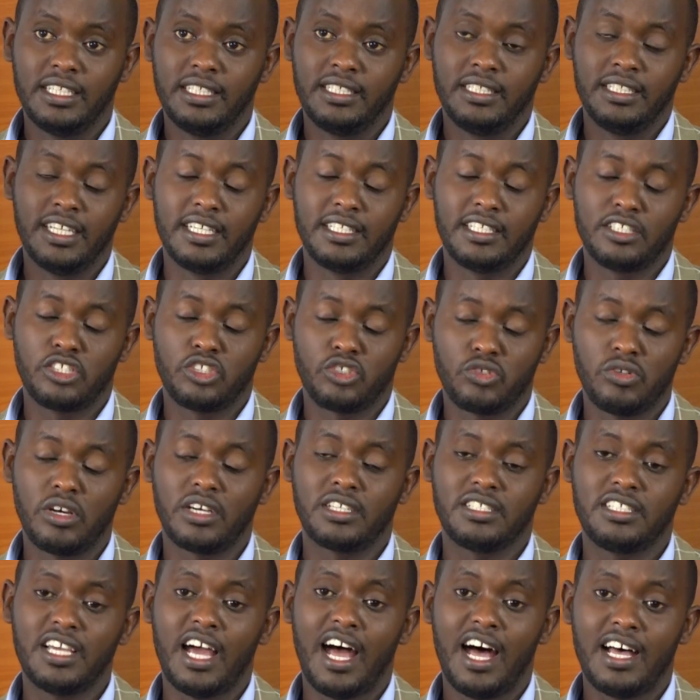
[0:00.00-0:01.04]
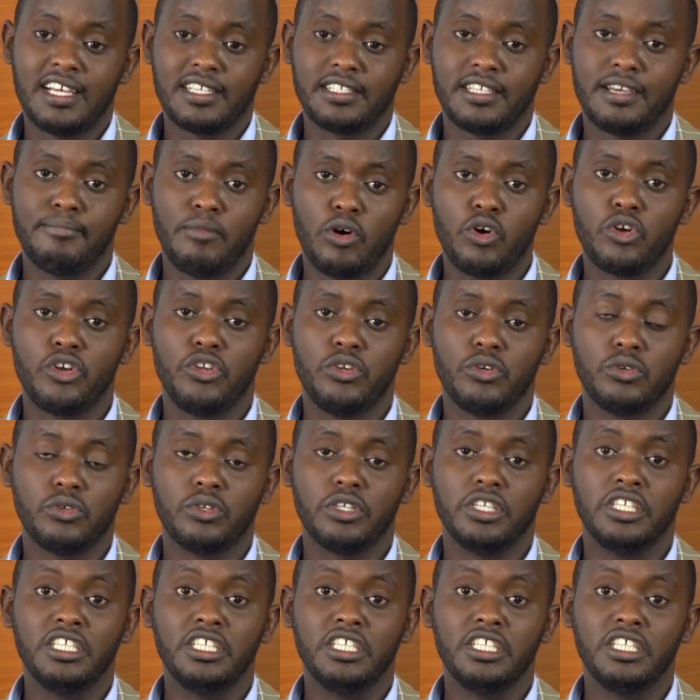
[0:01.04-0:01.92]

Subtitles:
data structure as a module,